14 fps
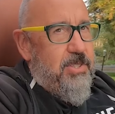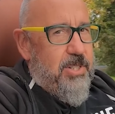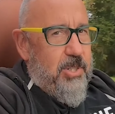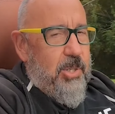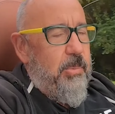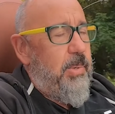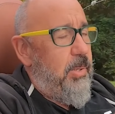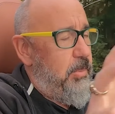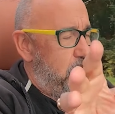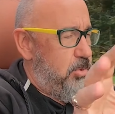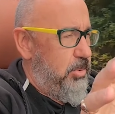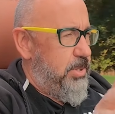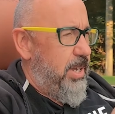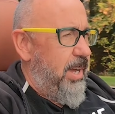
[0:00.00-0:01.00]
the steering wheel,
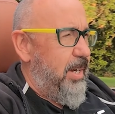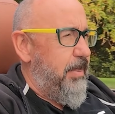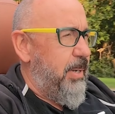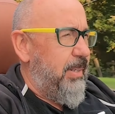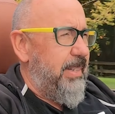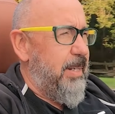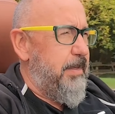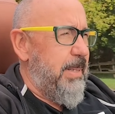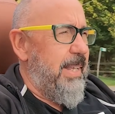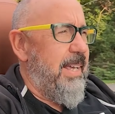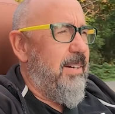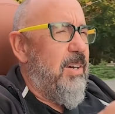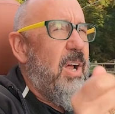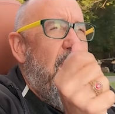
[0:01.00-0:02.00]
which we'll talk about a little bit
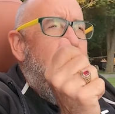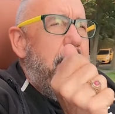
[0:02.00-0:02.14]
later.